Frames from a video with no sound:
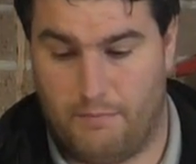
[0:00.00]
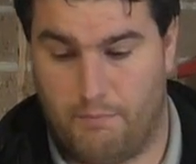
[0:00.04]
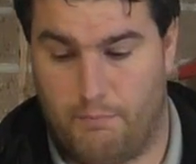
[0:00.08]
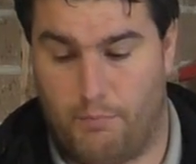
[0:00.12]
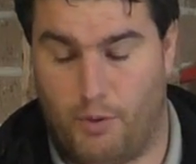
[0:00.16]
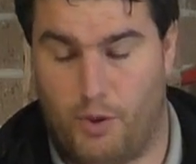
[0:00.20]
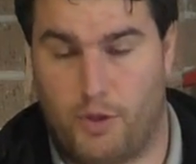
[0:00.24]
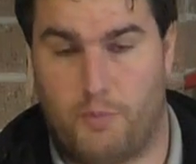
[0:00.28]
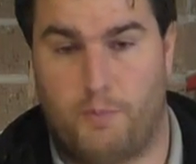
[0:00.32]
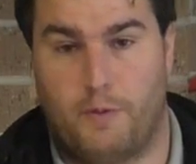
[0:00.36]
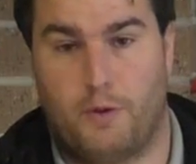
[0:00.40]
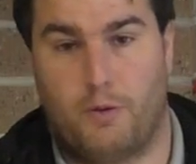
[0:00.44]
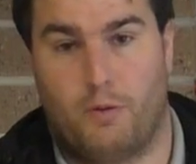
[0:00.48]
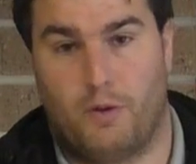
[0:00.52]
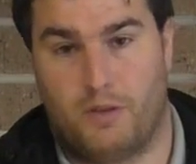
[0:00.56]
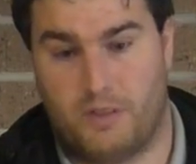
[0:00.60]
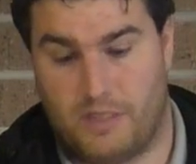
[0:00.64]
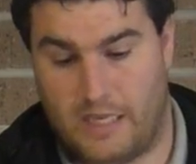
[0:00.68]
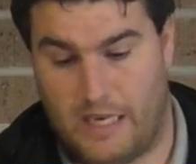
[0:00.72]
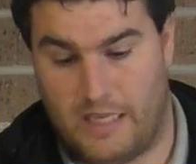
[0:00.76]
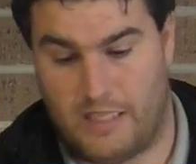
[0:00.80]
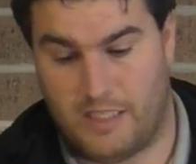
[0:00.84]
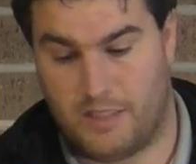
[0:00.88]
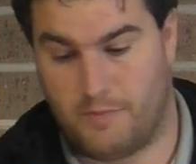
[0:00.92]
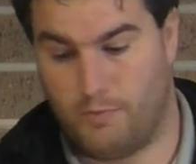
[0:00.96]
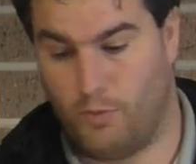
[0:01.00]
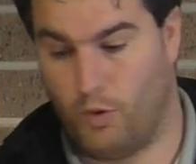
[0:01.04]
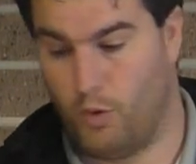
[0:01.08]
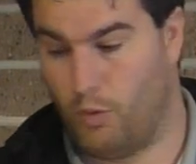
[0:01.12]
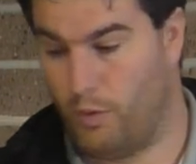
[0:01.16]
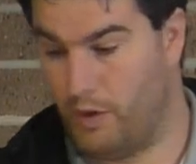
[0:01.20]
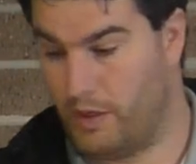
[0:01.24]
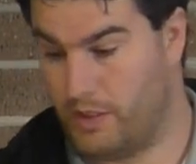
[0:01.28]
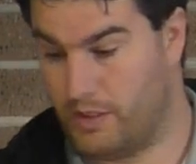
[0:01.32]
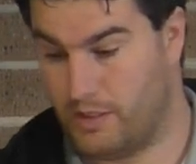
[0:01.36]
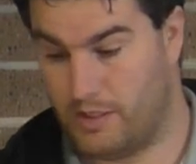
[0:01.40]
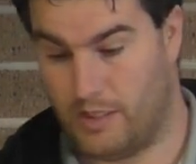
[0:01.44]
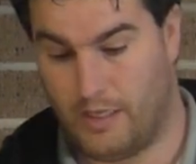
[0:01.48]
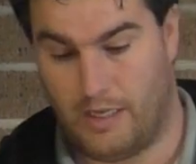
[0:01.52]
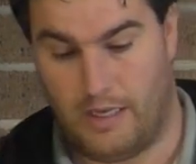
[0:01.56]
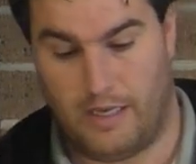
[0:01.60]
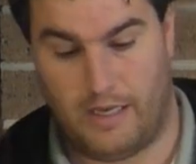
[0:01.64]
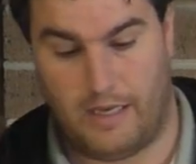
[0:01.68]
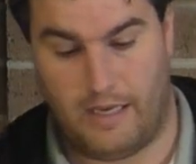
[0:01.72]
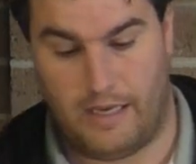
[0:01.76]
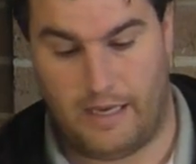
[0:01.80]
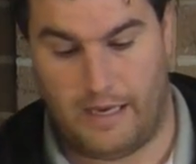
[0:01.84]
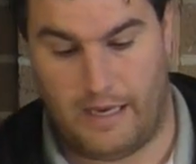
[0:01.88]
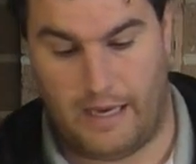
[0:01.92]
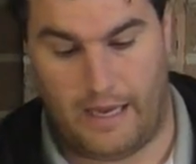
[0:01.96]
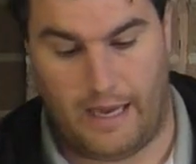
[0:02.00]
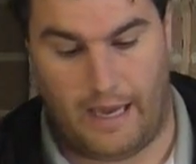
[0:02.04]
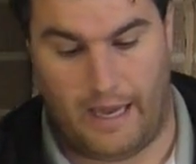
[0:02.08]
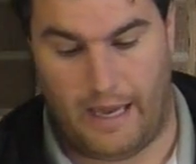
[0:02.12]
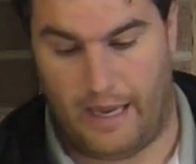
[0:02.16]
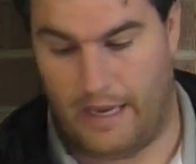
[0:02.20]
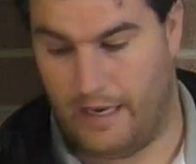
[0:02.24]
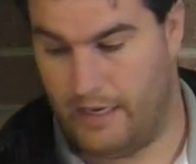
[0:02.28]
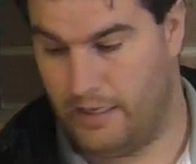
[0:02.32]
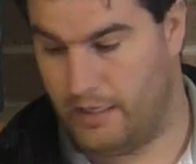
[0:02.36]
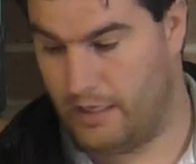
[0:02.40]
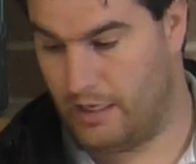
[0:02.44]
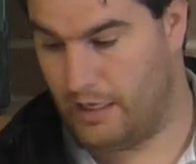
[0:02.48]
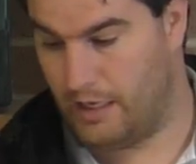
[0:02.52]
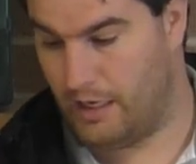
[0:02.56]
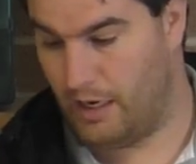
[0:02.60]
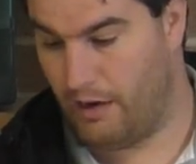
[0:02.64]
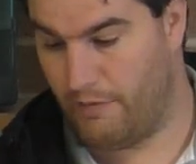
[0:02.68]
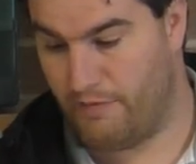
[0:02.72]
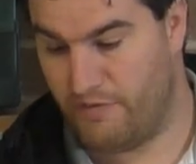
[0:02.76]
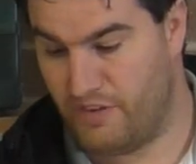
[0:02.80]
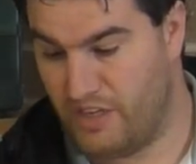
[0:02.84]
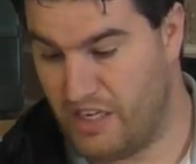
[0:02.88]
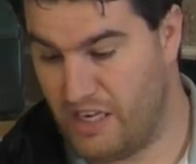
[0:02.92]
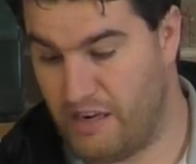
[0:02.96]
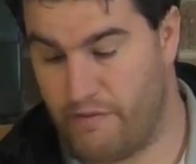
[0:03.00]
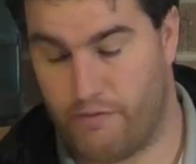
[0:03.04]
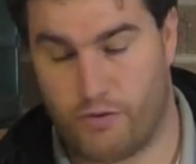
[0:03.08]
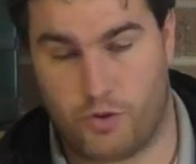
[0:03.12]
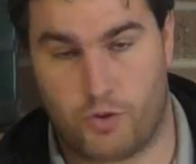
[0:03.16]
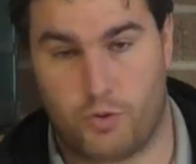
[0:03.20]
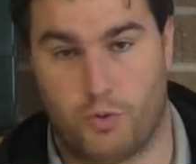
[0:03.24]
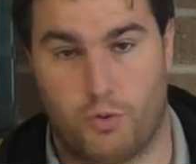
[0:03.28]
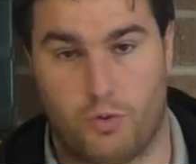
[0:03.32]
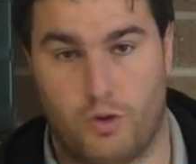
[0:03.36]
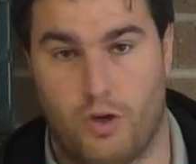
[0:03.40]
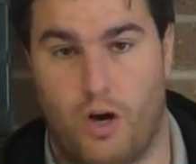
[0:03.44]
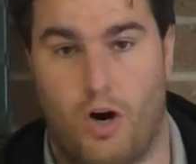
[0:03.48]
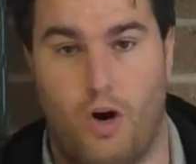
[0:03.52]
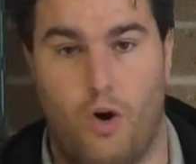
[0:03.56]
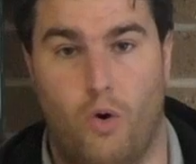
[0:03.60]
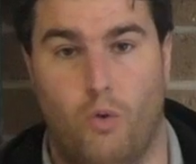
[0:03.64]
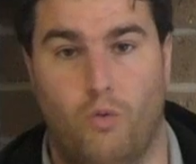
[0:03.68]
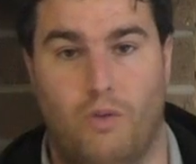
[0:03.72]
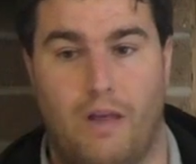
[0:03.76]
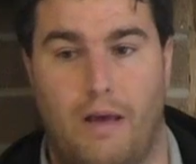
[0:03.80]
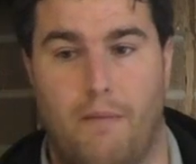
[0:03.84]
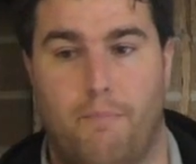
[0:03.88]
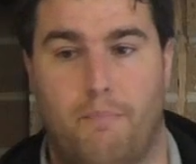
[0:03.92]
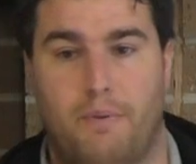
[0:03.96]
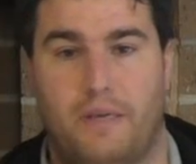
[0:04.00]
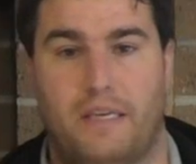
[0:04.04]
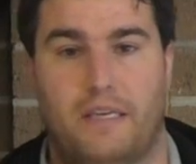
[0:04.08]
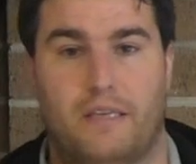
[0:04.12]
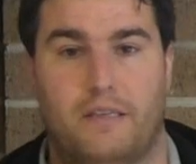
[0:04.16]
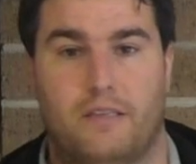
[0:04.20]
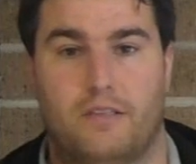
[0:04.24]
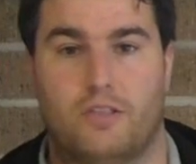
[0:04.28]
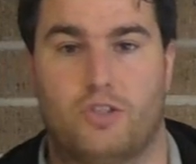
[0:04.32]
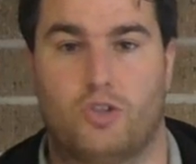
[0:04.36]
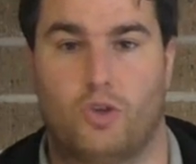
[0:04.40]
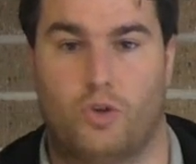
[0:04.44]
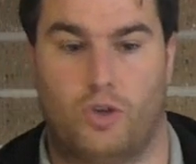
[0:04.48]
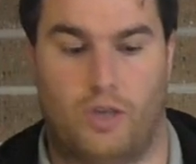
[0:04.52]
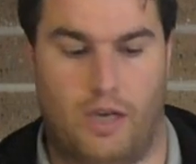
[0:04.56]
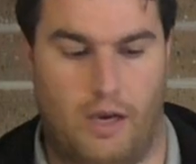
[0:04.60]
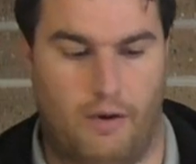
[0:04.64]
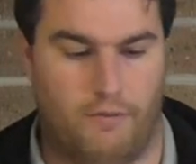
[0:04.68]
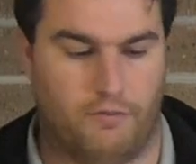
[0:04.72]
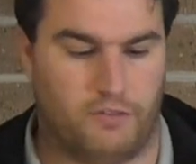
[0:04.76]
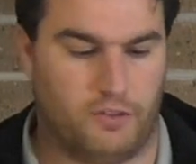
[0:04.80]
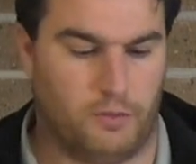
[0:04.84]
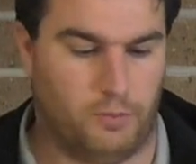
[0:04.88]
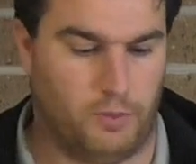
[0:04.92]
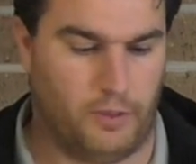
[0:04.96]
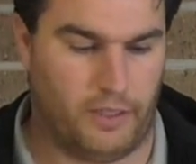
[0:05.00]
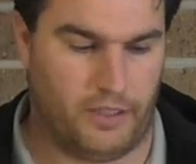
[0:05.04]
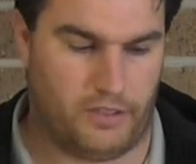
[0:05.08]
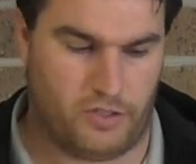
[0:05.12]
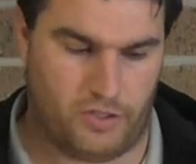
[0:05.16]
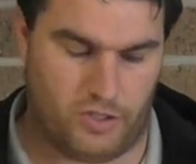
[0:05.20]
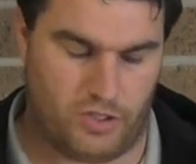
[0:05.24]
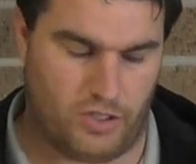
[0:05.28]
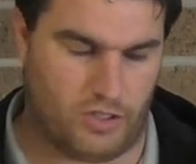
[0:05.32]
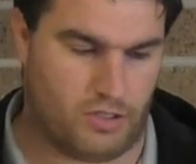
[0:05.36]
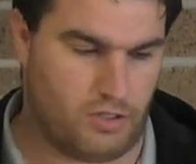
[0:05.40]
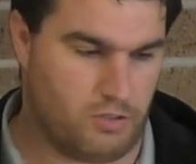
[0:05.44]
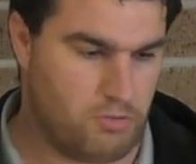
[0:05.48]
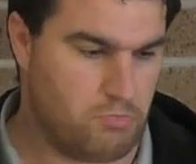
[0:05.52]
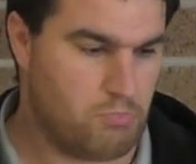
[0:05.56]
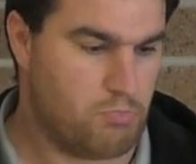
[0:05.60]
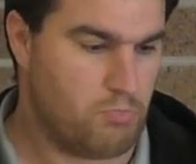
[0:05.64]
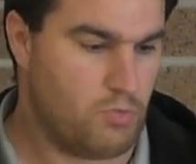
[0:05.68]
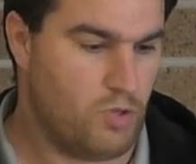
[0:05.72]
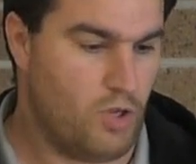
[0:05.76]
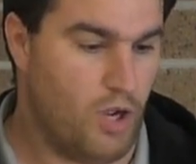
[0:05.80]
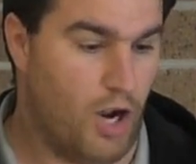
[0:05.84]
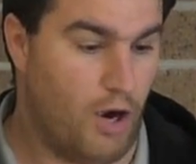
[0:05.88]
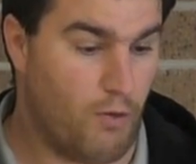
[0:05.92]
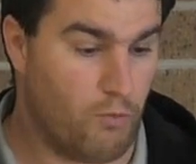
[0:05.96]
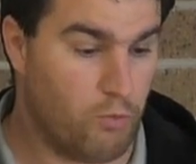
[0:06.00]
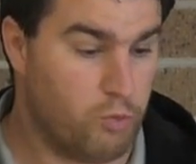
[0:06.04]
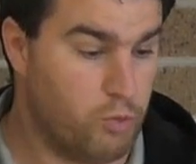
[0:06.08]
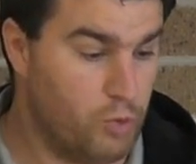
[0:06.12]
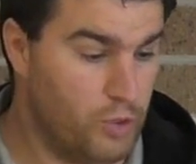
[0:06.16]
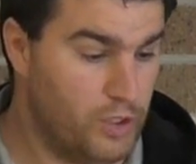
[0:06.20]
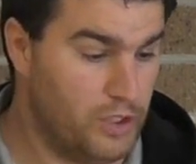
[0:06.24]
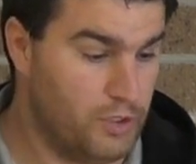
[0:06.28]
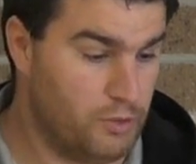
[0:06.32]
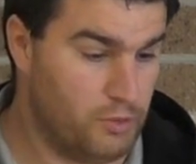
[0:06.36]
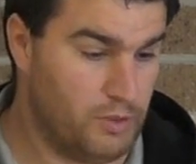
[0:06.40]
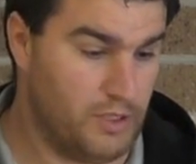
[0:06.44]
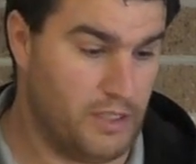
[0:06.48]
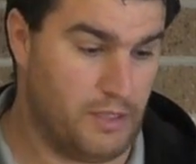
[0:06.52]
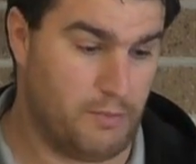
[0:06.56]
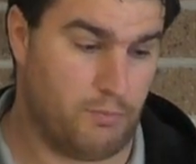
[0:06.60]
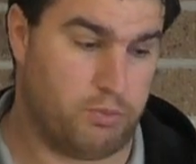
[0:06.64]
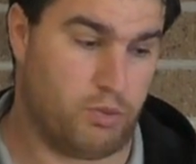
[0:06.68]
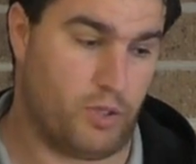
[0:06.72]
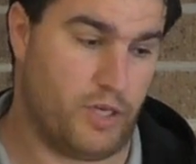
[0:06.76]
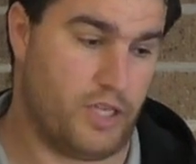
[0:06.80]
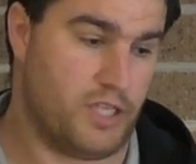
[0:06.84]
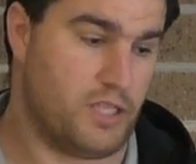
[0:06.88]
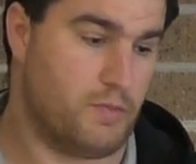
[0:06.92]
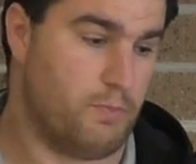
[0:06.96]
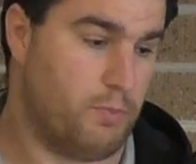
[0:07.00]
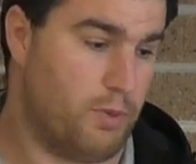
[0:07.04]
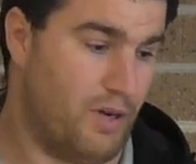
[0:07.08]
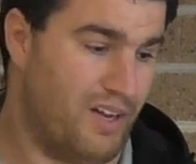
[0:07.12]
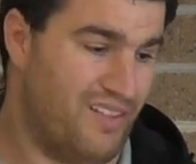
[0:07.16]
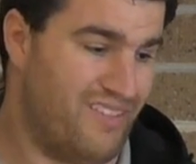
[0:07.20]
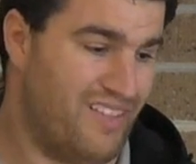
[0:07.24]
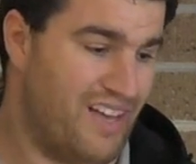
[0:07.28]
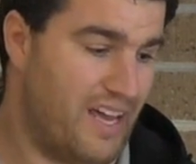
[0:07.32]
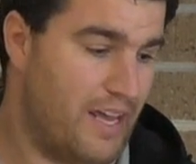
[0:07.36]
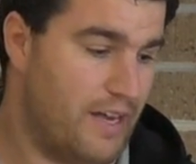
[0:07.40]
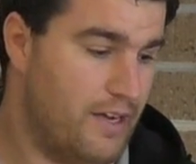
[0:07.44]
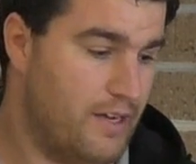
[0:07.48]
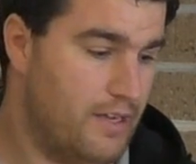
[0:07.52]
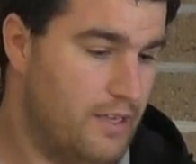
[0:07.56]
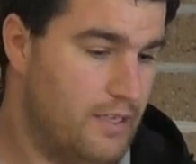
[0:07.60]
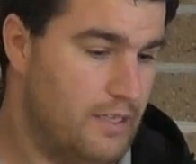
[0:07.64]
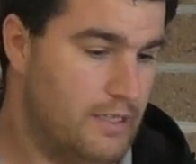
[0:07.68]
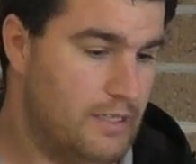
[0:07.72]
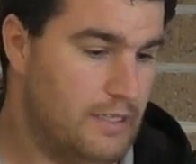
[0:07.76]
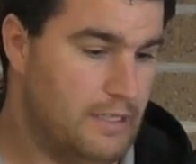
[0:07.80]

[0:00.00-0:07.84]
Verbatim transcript: both big ones and small ones, and uh, I've never drilled a hole that big so comfortably. It's just, I'm really, really impressed by that.